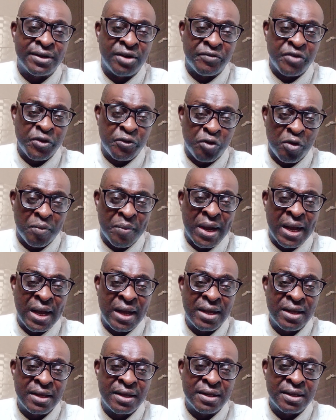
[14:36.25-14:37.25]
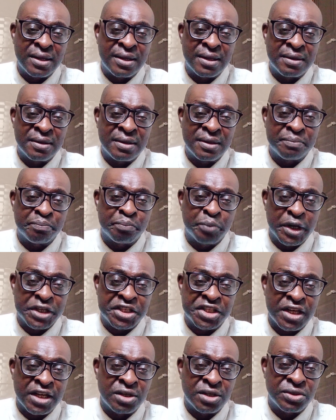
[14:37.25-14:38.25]
of the former
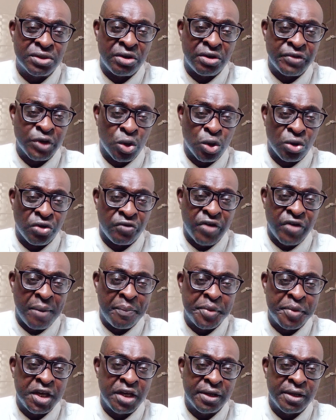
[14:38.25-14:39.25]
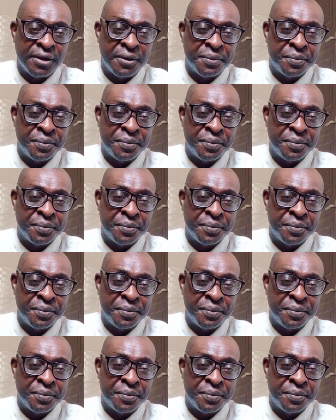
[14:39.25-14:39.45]
president of the Court of Appeal